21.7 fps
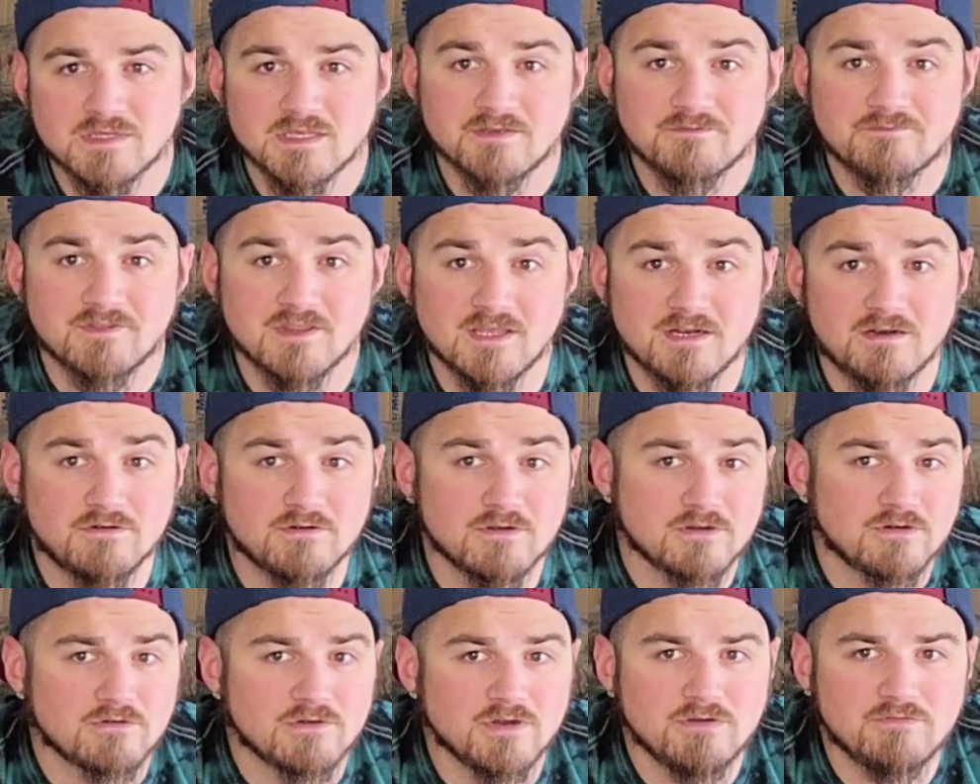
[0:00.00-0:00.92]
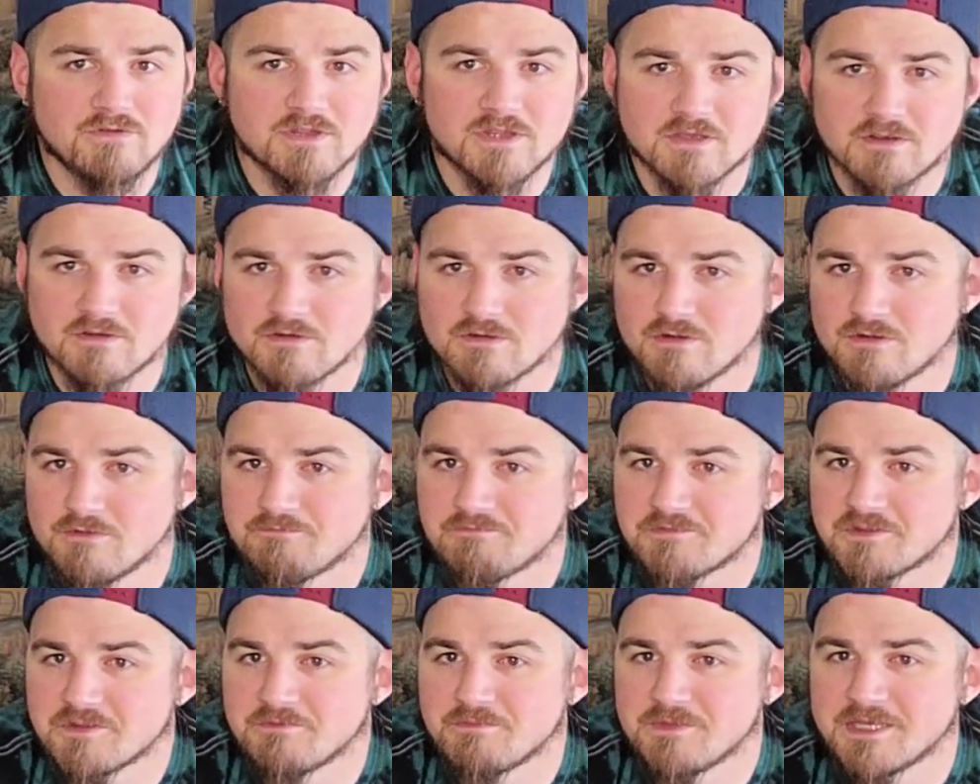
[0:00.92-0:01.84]
If they don't agree with a
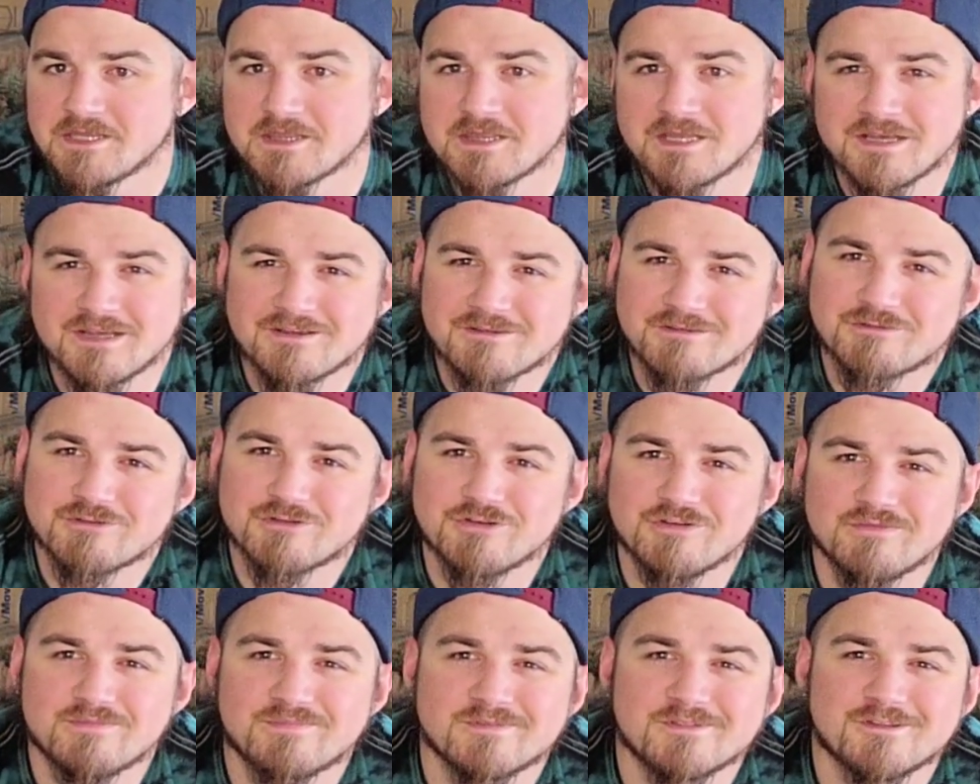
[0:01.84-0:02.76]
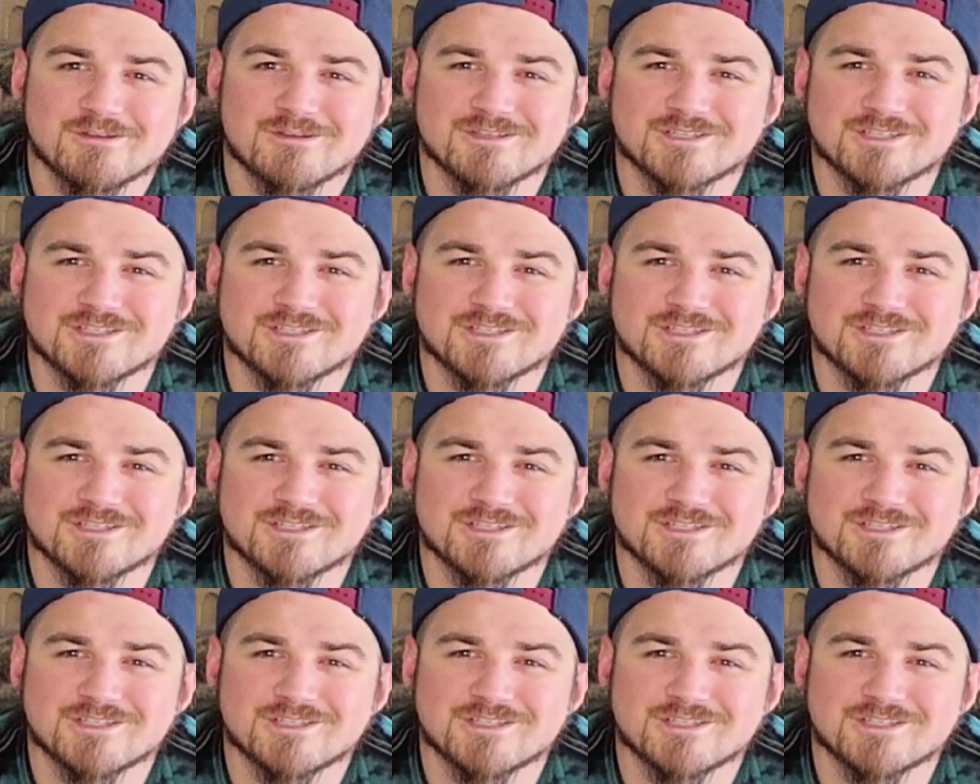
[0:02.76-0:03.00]
group, they'll make that group look